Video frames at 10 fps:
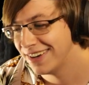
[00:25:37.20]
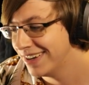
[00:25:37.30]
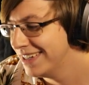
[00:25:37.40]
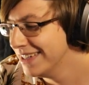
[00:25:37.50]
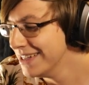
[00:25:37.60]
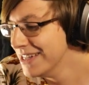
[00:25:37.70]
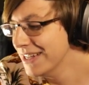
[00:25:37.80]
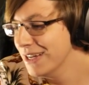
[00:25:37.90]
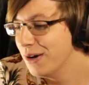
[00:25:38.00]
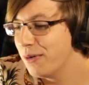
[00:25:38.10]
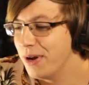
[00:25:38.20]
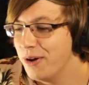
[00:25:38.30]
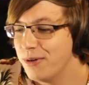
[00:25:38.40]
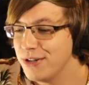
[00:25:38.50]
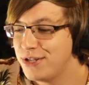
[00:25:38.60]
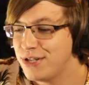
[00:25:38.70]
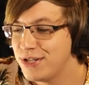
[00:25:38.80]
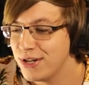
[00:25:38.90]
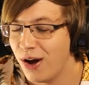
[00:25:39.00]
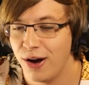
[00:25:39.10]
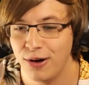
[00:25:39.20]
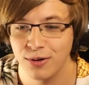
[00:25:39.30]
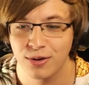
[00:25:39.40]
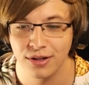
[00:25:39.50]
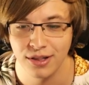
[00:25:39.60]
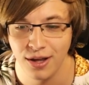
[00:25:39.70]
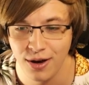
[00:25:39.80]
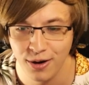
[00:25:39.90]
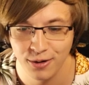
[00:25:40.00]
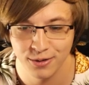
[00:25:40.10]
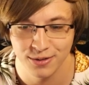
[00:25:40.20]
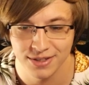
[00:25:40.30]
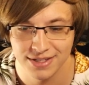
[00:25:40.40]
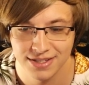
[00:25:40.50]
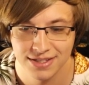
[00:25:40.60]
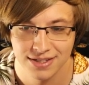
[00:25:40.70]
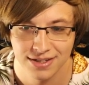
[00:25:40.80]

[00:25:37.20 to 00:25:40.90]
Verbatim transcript: close. We were so close.